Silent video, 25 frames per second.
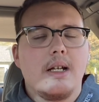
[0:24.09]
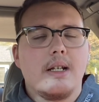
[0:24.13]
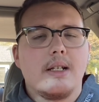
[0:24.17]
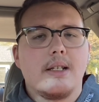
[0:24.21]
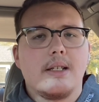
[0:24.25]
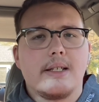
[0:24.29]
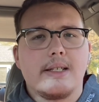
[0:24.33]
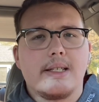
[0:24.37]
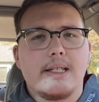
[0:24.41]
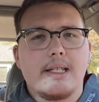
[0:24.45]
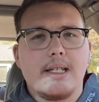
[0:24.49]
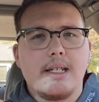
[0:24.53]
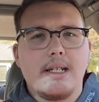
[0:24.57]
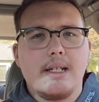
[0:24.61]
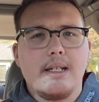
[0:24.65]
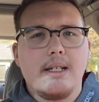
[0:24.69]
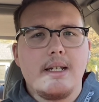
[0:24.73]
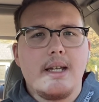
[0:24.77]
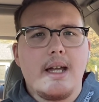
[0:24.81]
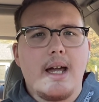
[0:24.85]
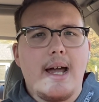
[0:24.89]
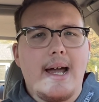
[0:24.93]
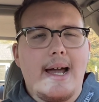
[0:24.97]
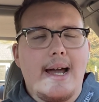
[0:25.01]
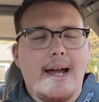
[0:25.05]
to see
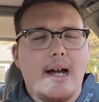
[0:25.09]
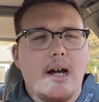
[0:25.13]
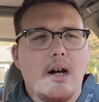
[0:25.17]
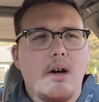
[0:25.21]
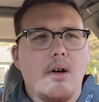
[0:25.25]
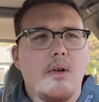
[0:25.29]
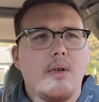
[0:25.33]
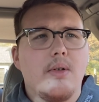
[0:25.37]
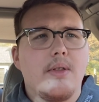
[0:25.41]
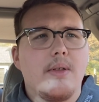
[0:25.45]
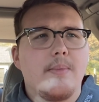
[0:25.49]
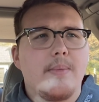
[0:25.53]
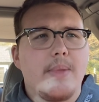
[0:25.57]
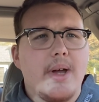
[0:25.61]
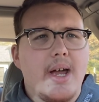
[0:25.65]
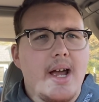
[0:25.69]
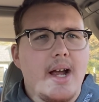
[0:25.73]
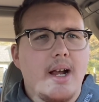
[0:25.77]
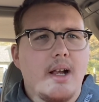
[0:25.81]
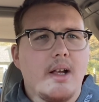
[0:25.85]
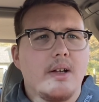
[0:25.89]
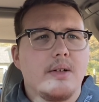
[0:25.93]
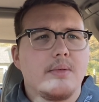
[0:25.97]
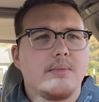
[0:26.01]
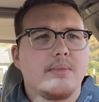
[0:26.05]
how the
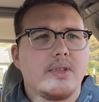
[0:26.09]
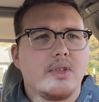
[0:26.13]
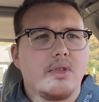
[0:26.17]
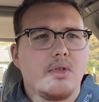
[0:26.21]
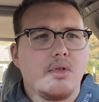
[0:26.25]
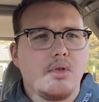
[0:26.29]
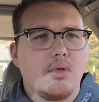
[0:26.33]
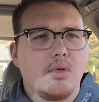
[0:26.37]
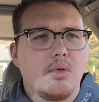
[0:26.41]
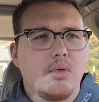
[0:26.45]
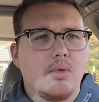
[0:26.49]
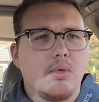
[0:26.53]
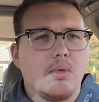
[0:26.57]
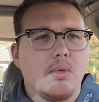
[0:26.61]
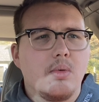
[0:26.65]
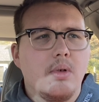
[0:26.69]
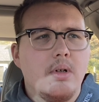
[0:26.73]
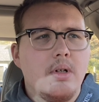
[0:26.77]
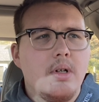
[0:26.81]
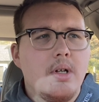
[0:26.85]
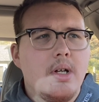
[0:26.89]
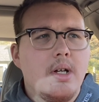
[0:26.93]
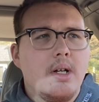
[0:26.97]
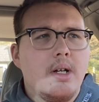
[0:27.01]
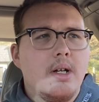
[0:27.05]
backups do
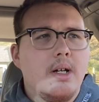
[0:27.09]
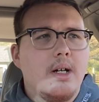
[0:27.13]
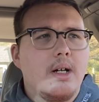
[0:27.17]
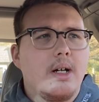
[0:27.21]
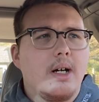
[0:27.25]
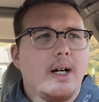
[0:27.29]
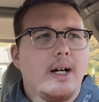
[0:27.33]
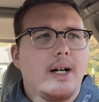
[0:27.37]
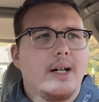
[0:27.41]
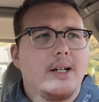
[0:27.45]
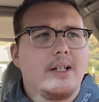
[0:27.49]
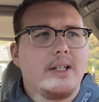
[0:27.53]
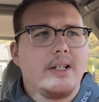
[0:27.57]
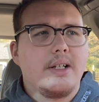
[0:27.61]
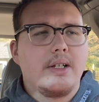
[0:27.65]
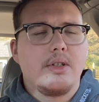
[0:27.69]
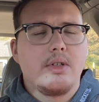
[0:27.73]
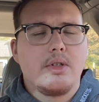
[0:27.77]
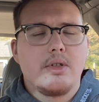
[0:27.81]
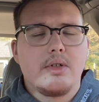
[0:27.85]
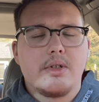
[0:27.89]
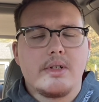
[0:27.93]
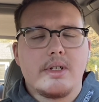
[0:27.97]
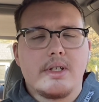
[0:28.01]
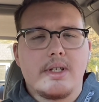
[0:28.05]
in
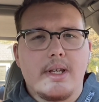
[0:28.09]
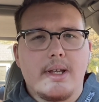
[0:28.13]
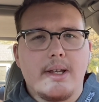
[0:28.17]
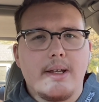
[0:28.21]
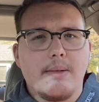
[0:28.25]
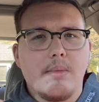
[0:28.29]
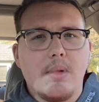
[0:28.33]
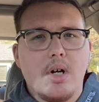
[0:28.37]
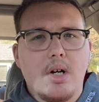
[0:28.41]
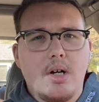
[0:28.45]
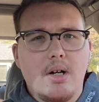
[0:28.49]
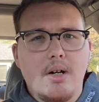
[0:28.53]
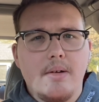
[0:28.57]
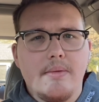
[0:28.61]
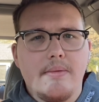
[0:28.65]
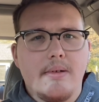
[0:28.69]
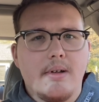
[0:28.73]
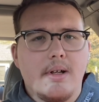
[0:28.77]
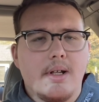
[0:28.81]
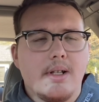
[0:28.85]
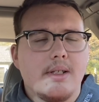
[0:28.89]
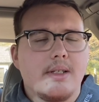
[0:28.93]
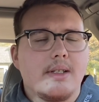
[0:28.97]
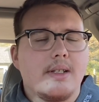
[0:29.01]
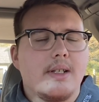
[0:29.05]
your same
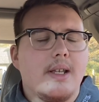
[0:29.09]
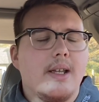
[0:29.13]
offense.